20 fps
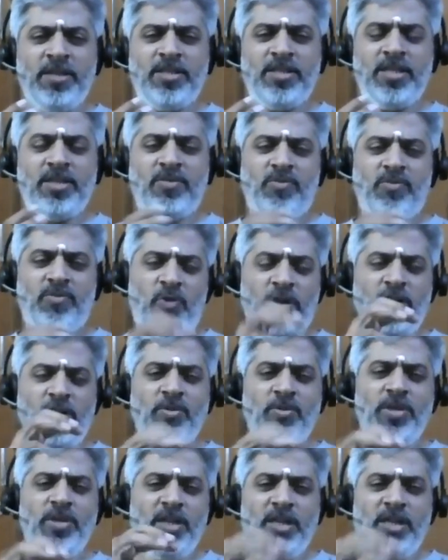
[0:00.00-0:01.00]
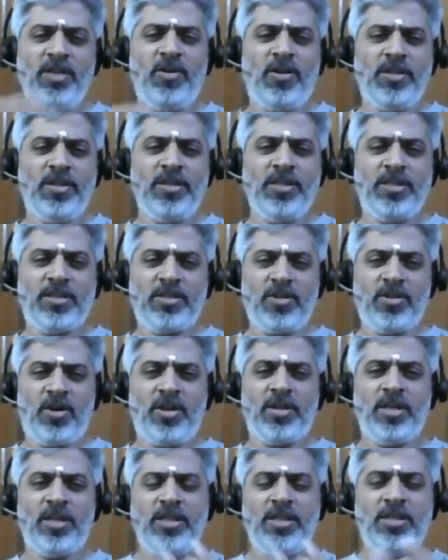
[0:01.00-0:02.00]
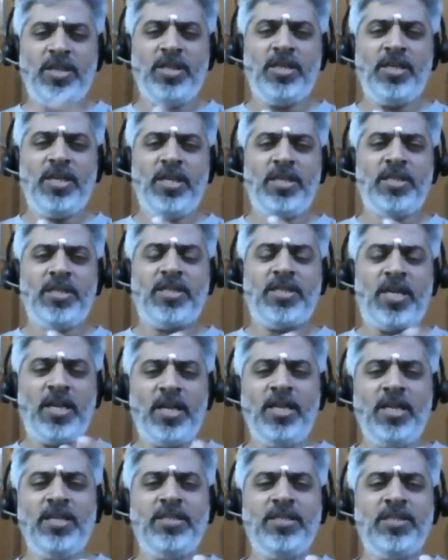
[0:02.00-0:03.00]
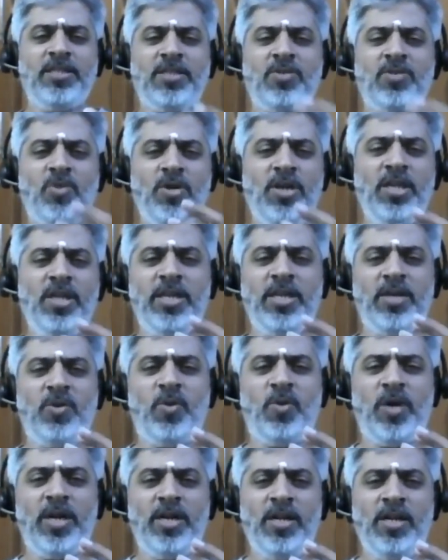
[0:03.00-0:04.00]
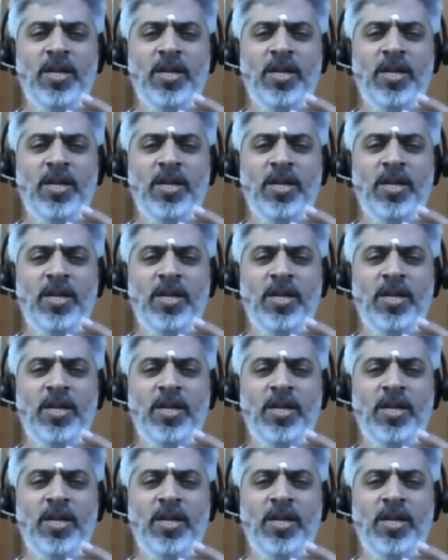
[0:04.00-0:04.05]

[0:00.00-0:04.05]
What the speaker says: See, why do we need all this thought and thinking? This analysis is only required